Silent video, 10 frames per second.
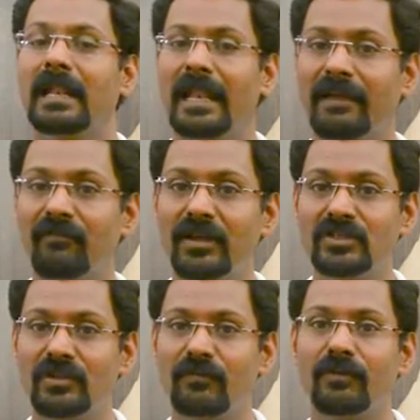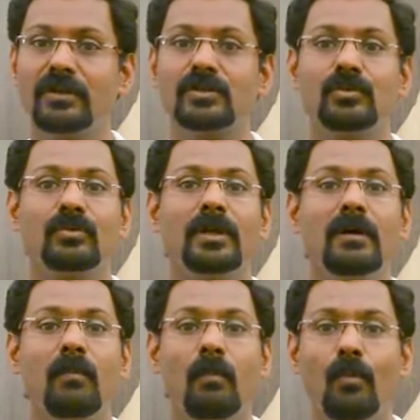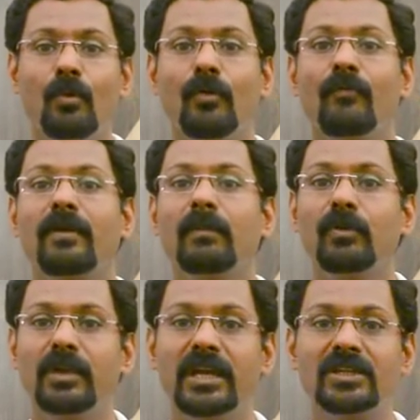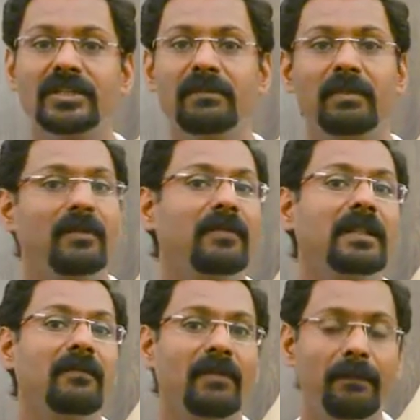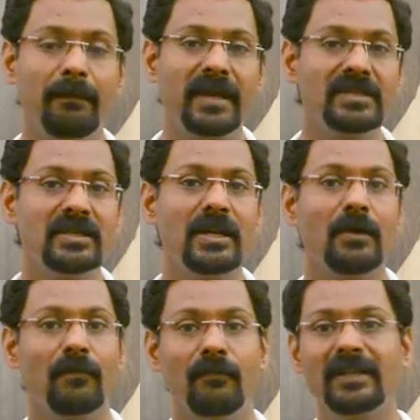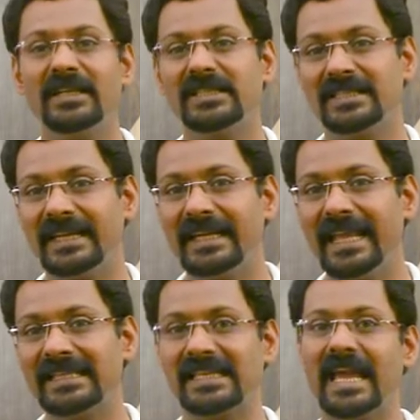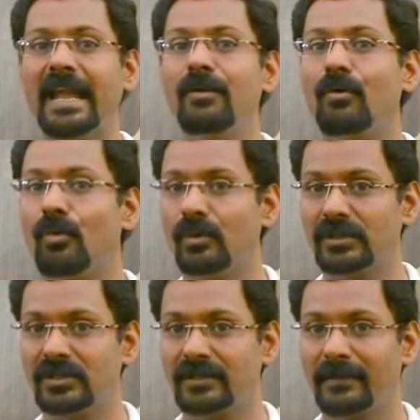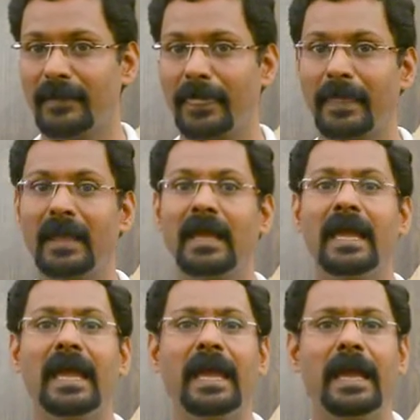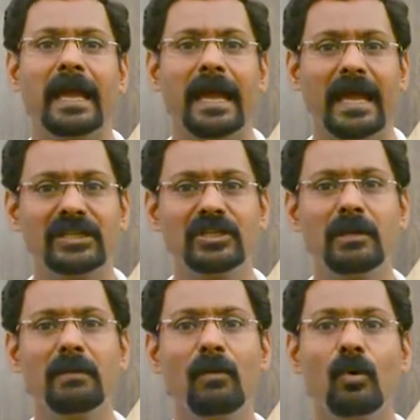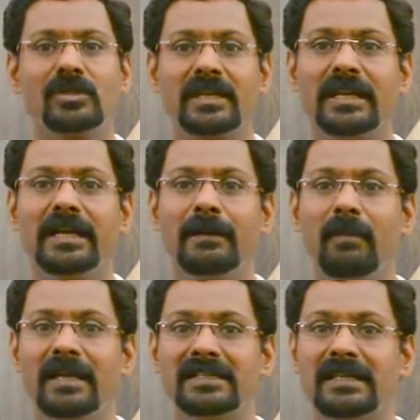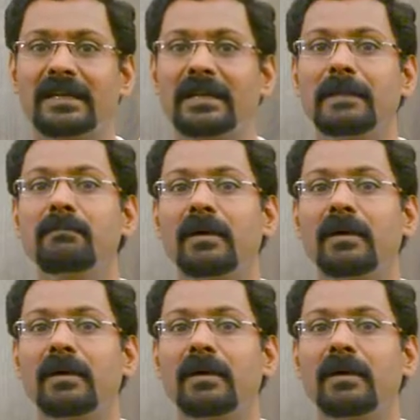Language refers to the mode of communication between the web page with its syntax and rules. HTML was created by Sir Tim